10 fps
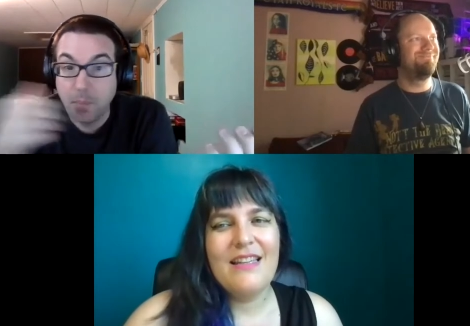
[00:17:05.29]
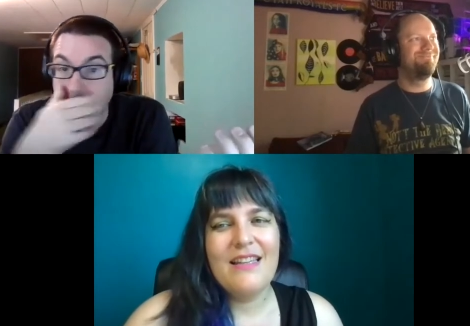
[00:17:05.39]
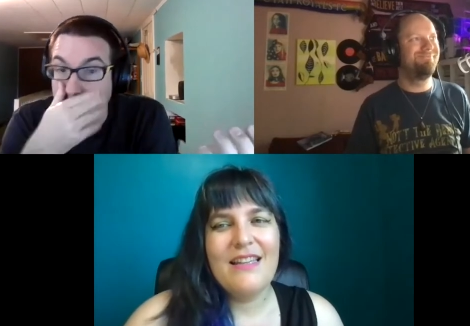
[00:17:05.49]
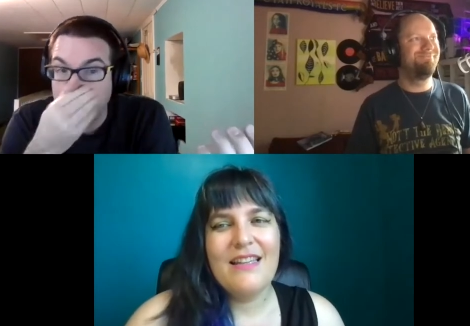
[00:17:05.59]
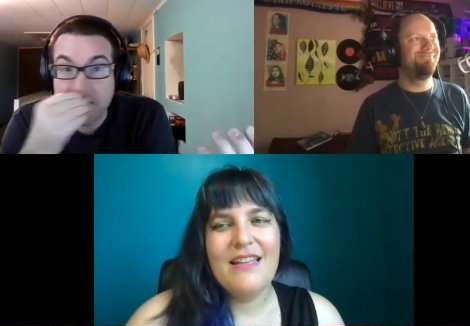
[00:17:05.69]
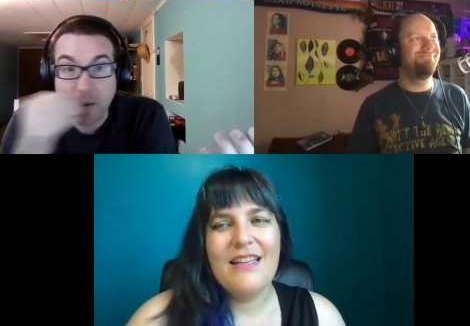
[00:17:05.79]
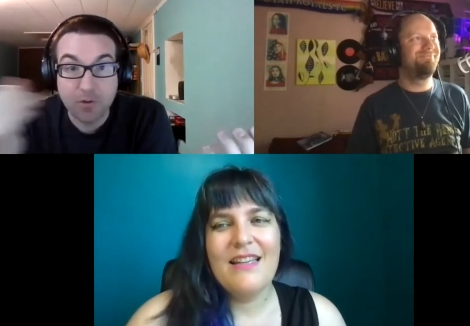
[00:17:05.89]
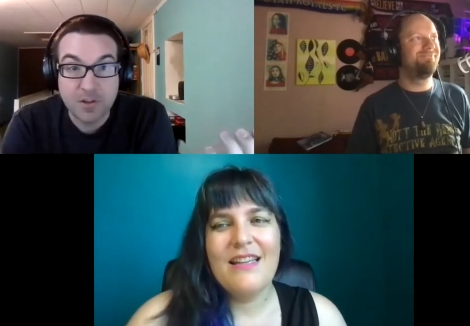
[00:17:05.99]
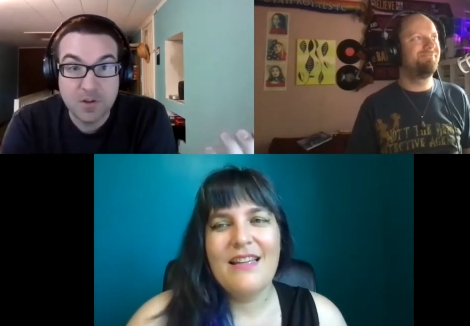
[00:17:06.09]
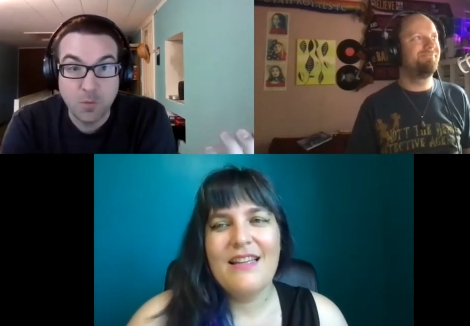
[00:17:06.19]
Speaker 1: but I mean, that was
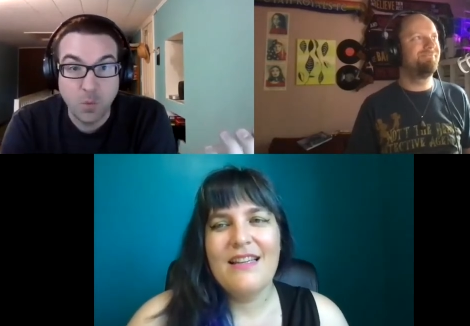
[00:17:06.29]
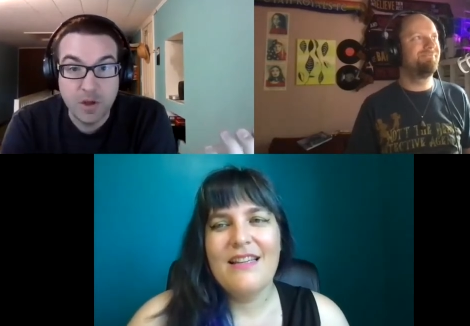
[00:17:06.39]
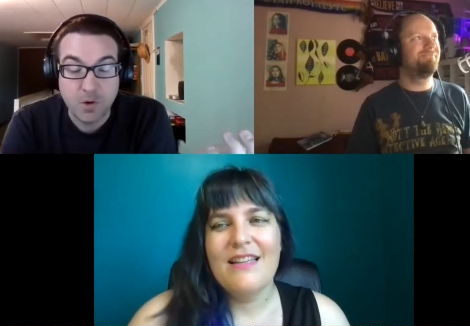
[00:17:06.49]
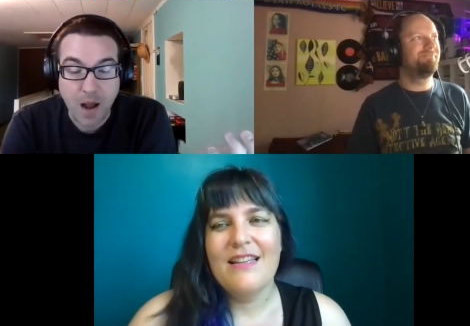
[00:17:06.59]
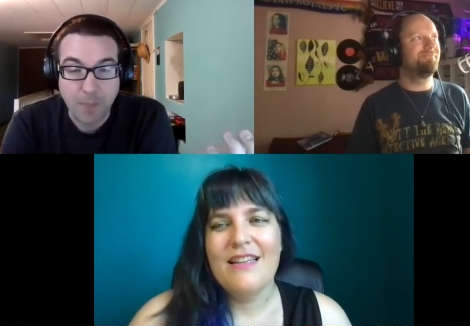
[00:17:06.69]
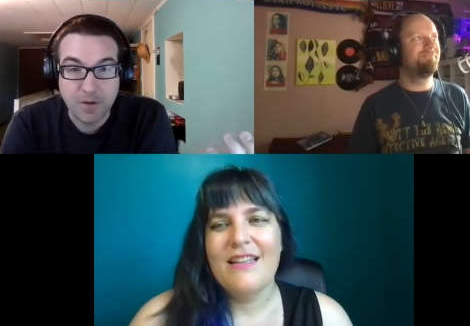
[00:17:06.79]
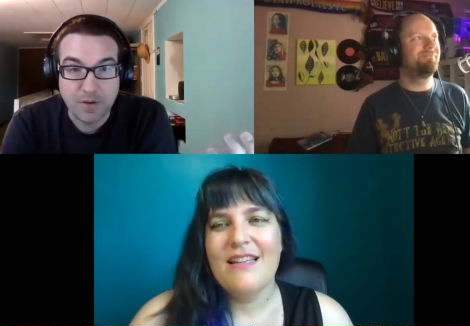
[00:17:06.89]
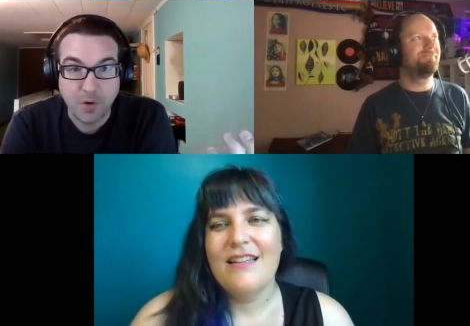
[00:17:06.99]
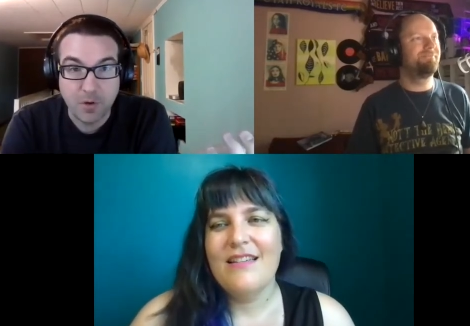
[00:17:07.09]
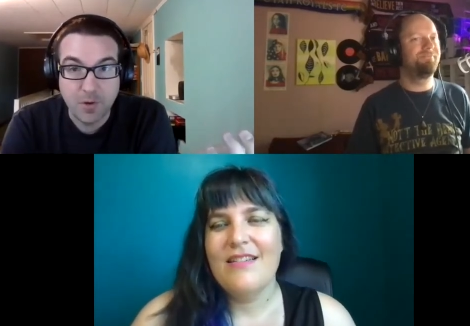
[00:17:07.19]
like the, what you were opting
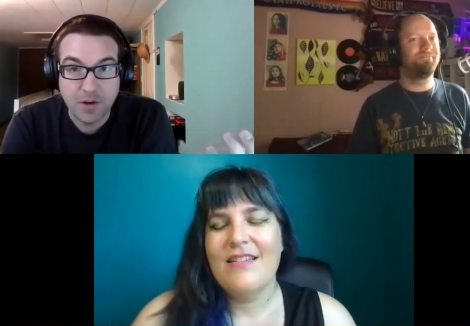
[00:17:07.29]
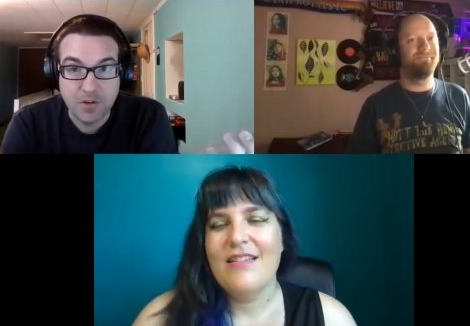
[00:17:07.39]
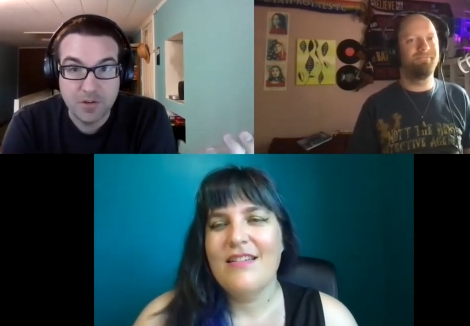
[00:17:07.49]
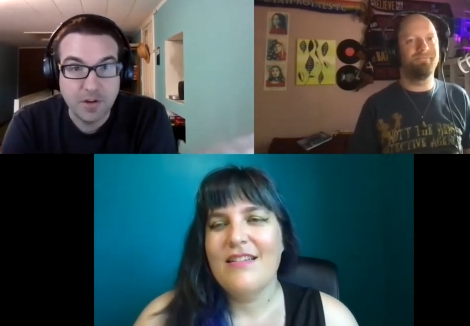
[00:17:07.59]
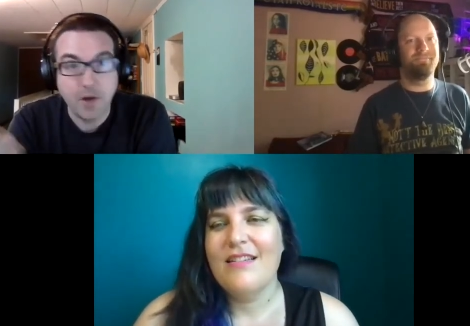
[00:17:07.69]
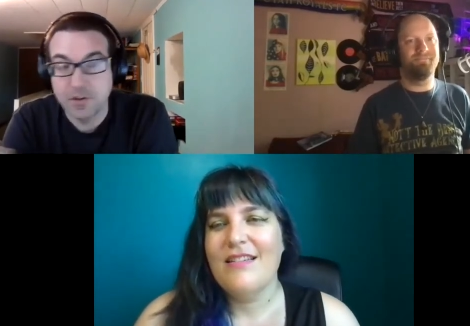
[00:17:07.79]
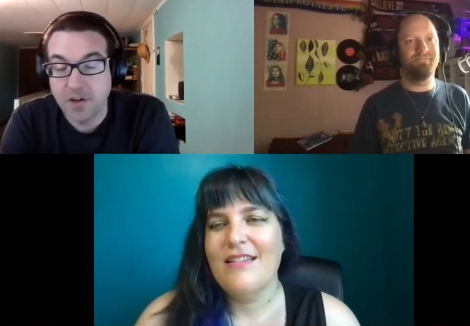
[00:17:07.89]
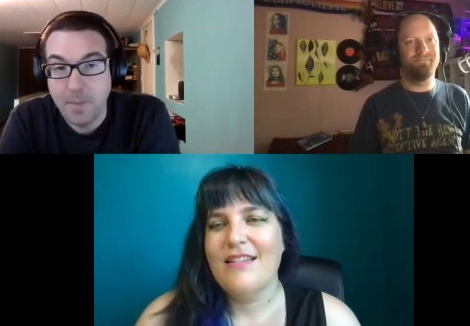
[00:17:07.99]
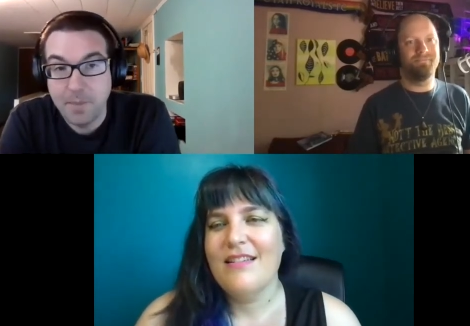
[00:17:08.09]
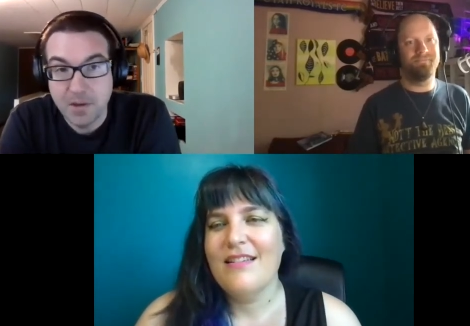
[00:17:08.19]
for when you went out to Now, as a
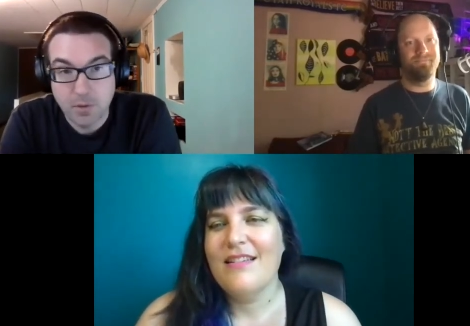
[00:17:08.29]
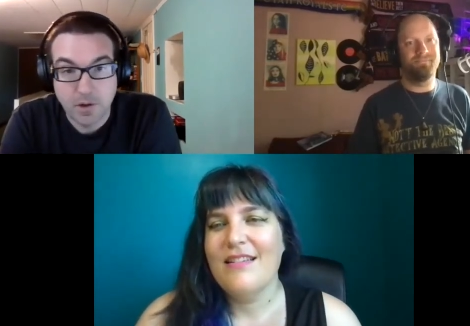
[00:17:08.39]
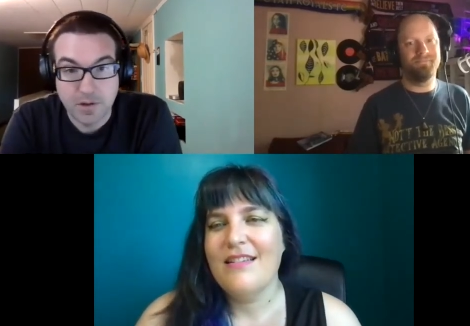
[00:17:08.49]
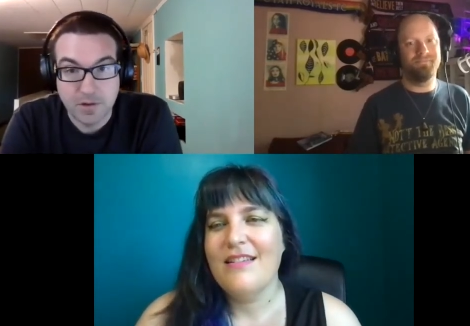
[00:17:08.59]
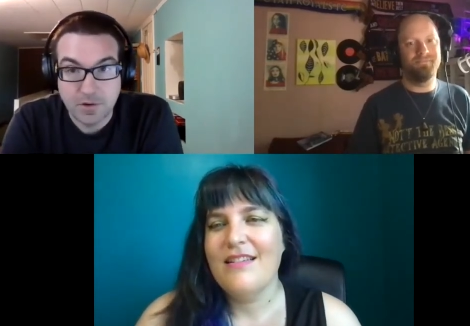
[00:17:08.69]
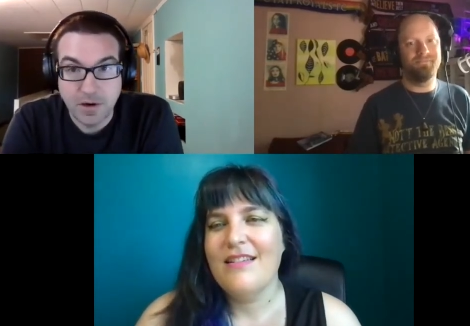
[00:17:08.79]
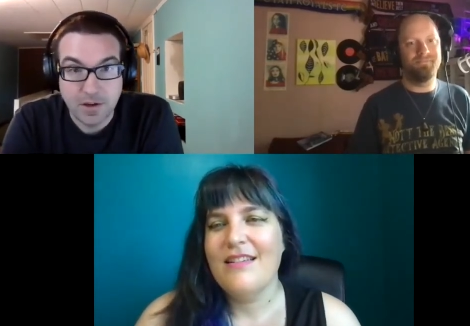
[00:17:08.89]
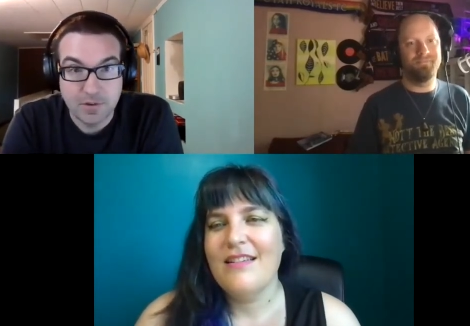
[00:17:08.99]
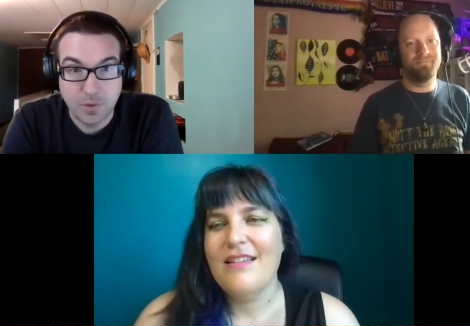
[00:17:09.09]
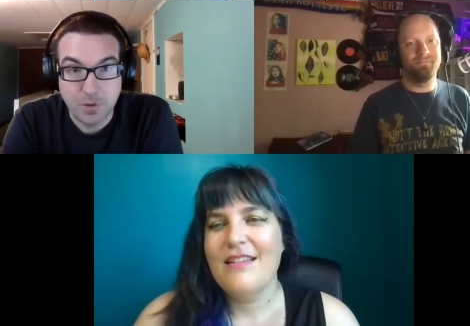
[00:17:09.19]
company, we were like, that's great
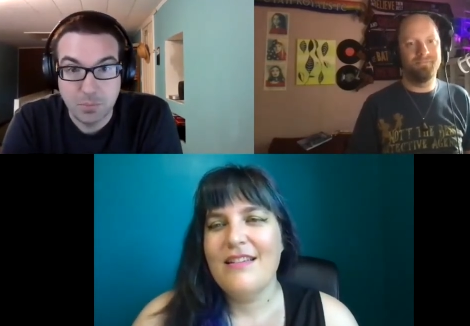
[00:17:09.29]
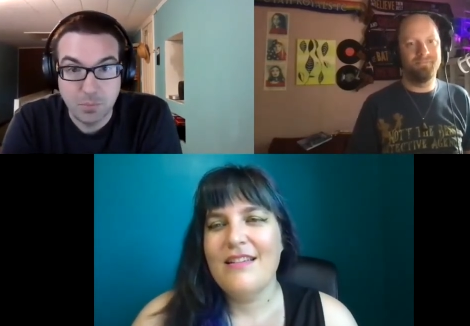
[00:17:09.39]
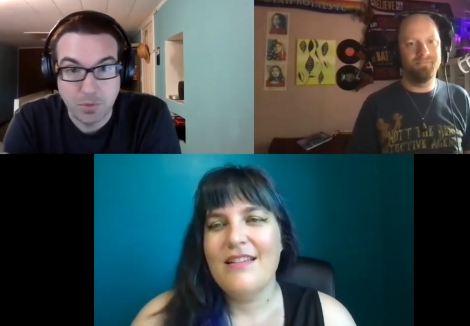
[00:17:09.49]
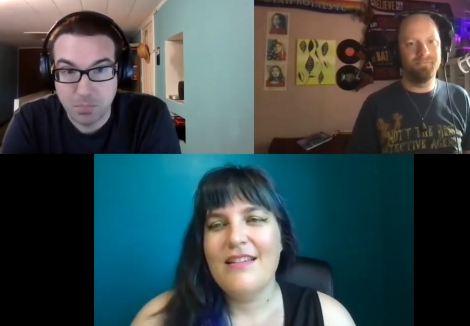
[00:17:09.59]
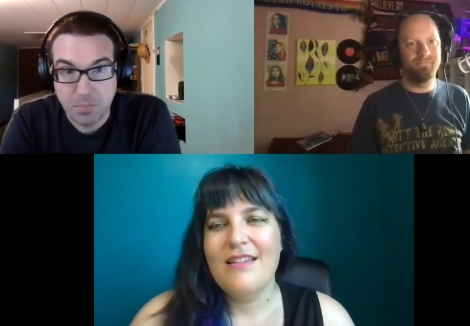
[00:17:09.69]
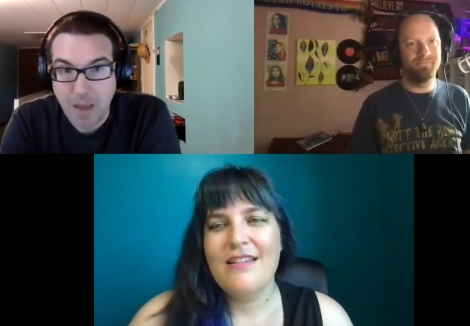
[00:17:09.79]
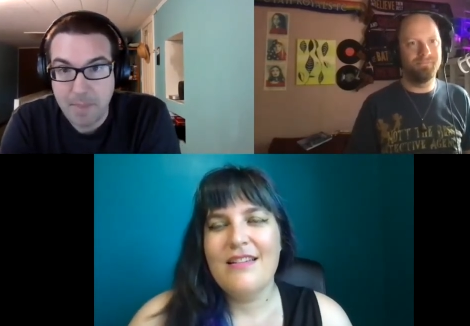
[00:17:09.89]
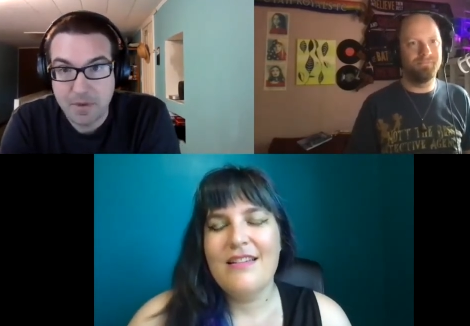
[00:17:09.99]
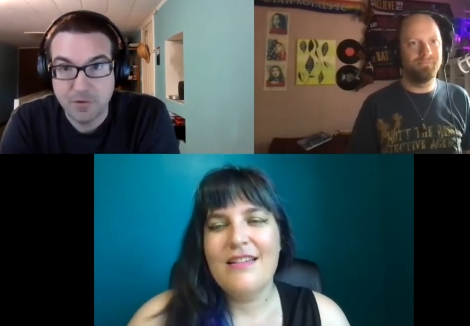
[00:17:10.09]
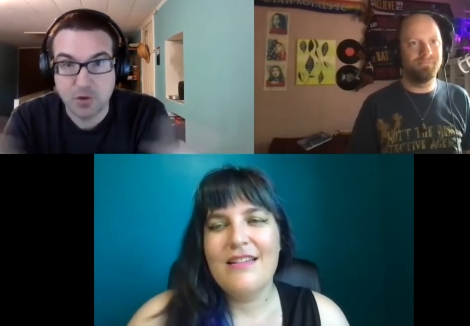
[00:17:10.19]
because we were
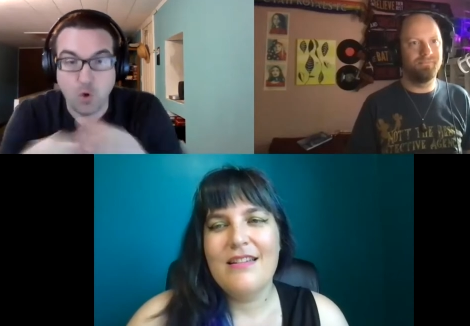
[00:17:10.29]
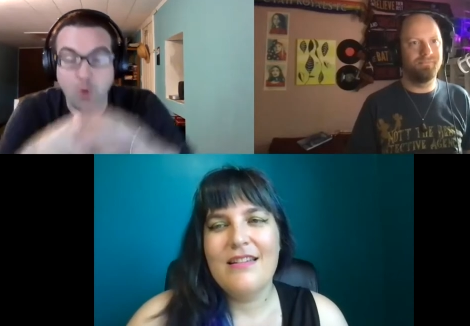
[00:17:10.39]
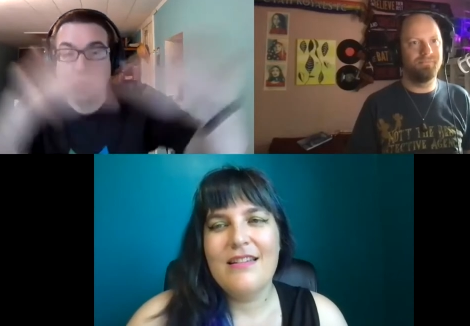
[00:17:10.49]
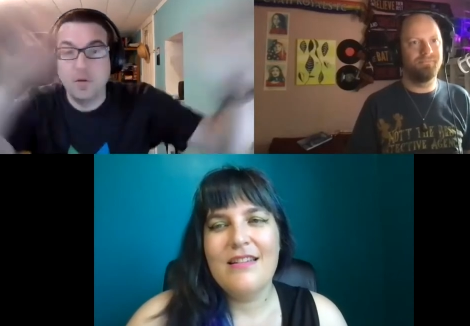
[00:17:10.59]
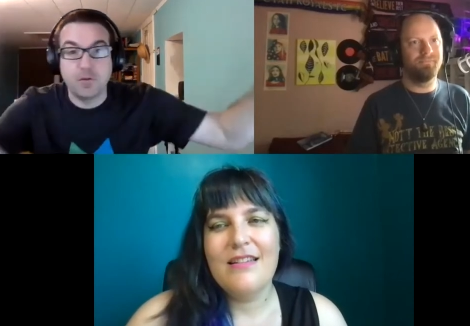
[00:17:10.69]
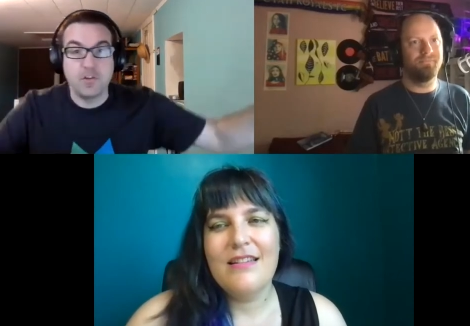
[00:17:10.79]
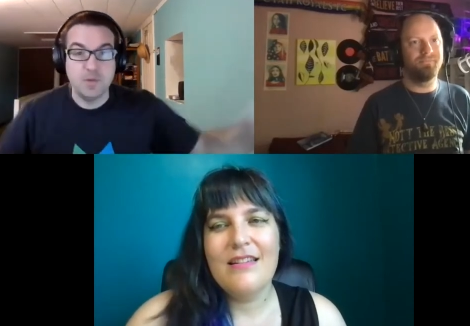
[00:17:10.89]
happy to foot the whole bill for all these